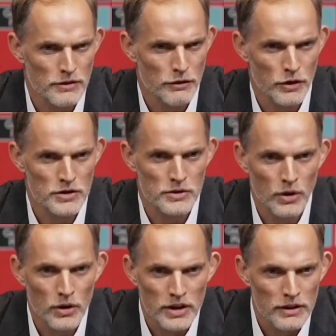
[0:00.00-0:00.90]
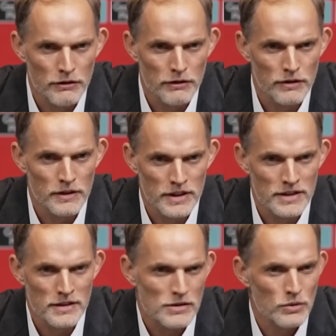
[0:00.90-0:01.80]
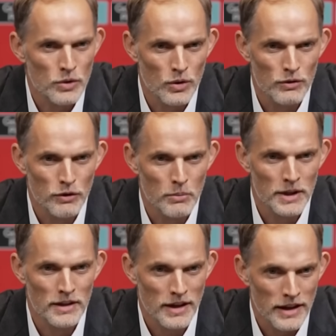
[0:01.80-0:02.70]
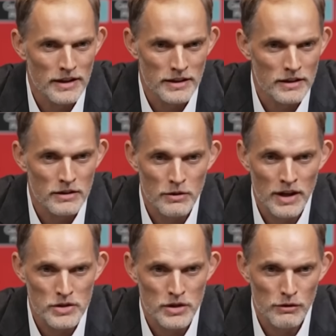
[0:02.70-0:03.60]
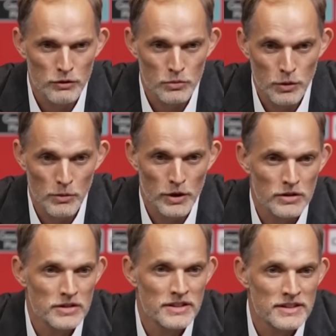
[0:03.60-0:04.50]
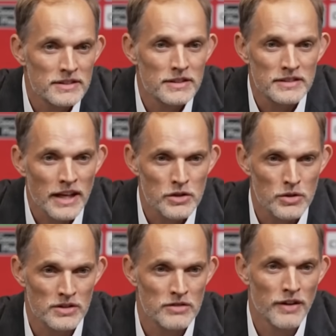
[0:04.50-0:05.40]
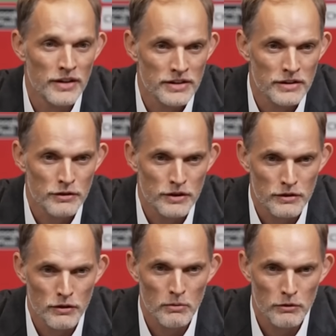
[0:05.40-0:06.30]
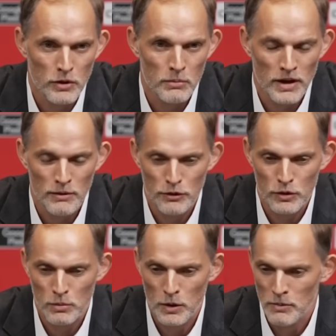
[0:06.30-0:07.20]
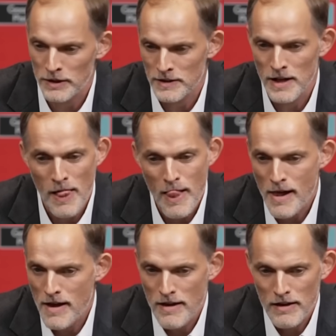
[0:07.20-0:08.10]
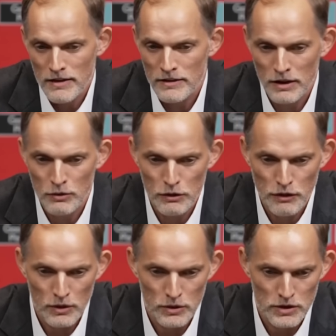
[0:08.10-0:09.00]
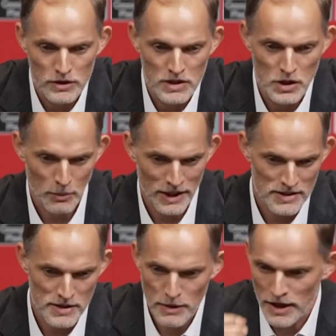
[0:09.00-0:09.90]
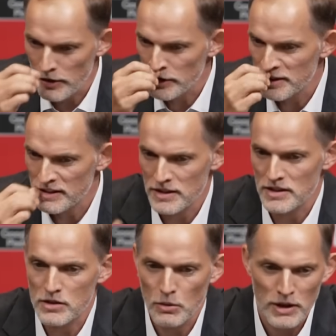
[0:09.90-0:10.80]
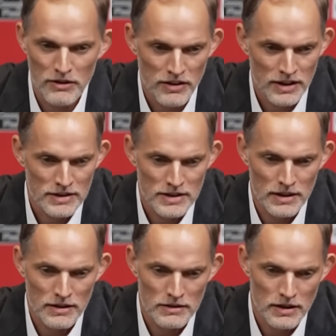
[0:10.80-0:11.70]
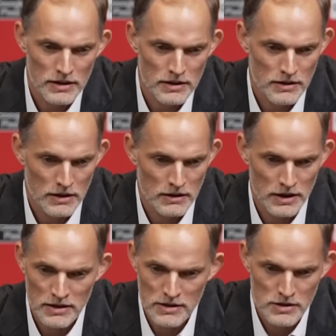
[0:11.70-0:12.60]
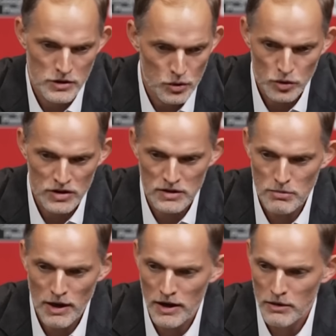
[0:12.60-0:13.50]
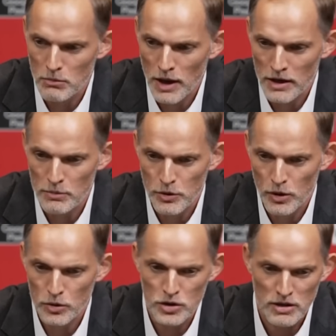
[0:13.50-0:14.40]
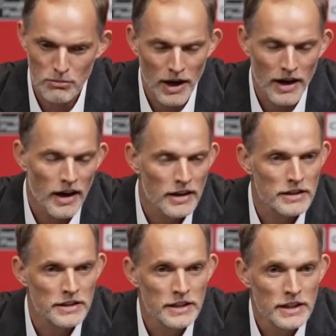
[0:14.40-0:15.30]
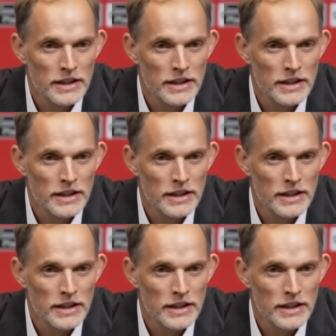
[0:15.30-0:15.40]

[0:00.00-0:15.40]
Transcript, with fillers: uh, first talk if this is a role for me like in international football because it is the schedule is very different from from club football but then we found uh, so many similarities and so many things that, that, that, that, suited my, my approach and my hunger